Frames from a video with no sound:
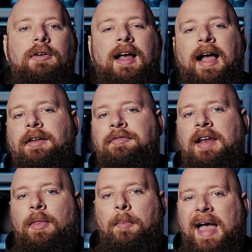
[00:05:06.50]
kind of
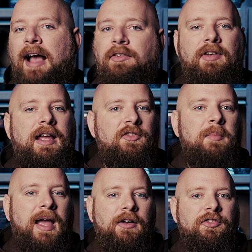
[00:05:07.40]
now the backstage
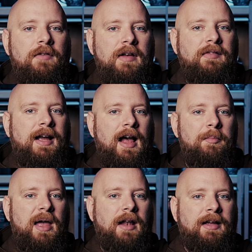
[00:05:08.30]
manager of every
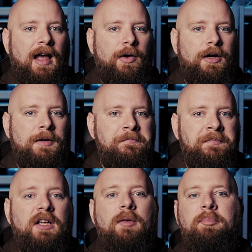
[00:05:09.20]
combat encounter,
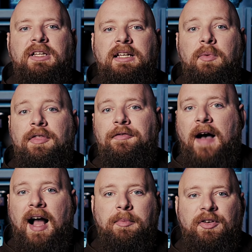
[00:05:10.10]
complete with
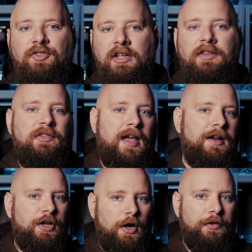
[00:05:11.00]
fog machines
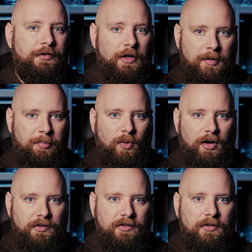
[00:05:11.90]
and cursed clipboards.